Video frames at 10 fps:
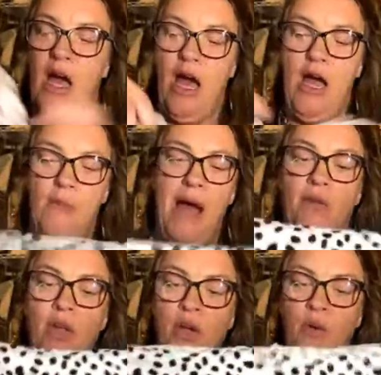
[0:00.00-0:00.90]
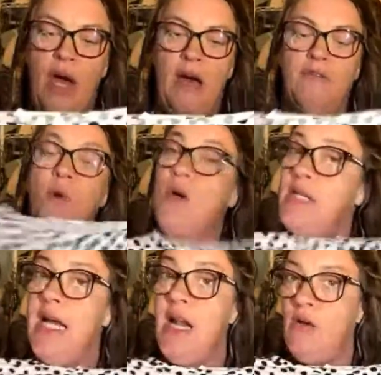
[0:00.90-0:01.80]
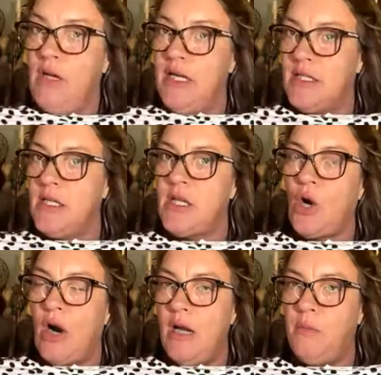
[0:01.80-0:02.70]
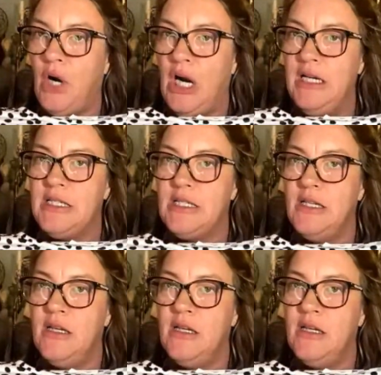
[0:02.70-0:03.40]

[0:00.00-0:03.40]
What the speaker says: I'll do 14 on this. It's a great price.